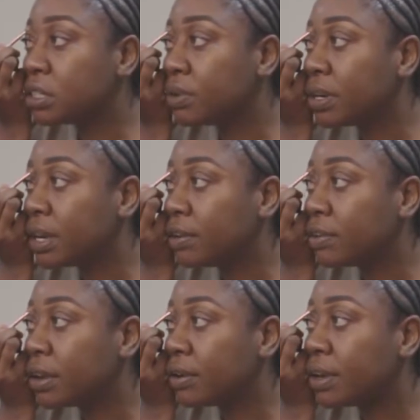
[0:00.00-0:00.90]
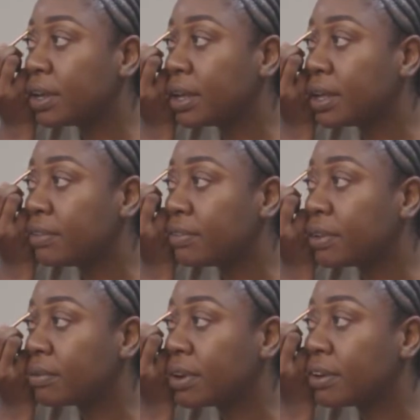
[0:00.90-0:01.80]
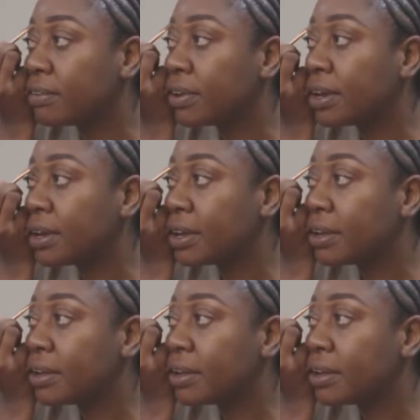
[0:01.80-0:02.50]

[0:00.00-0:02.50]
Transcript: there were Nigerians and whatnot.